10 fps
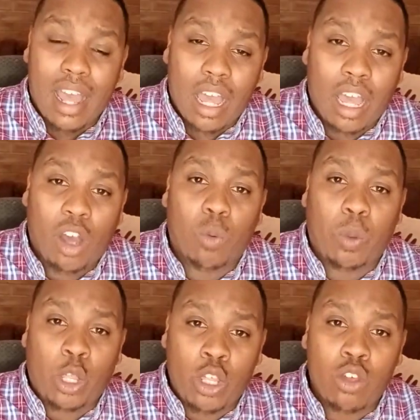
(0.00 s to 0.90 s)

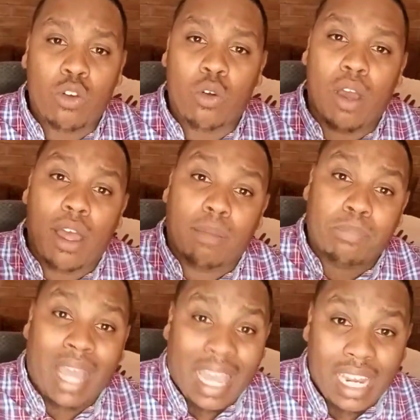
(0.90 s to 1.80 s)
help you
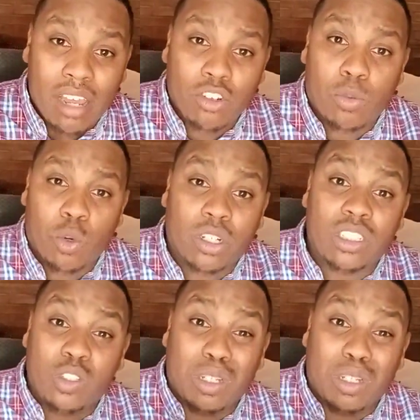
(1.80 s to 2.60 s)
pay down your mortgage.